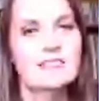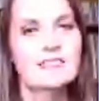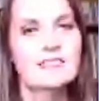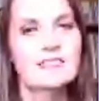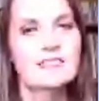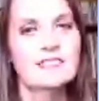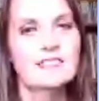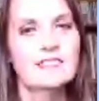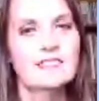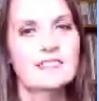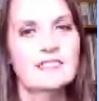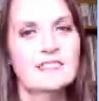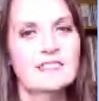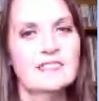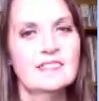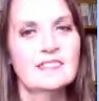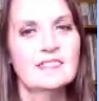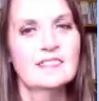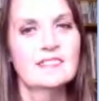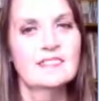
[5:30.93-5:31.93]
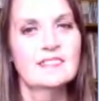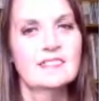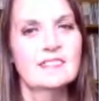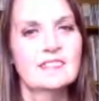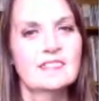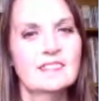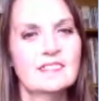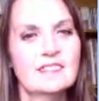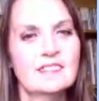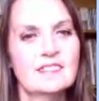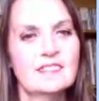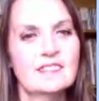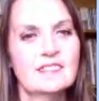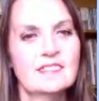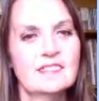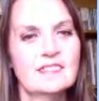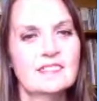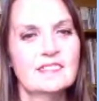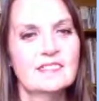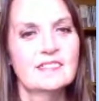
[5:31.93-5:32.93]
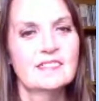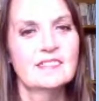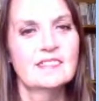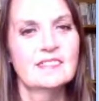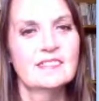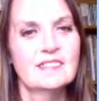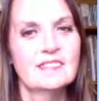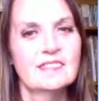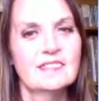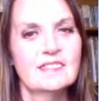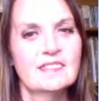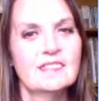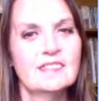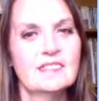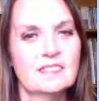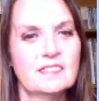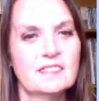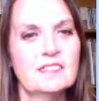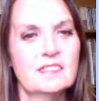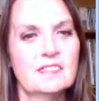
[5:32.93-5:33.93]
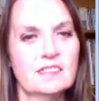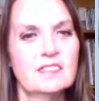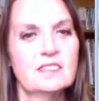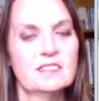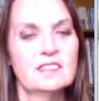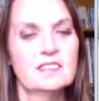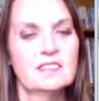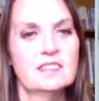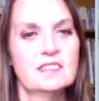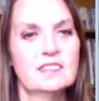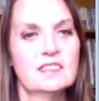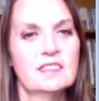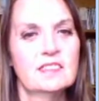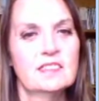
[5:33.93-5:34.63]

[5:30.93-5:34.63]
No words are spoken by the person on screen.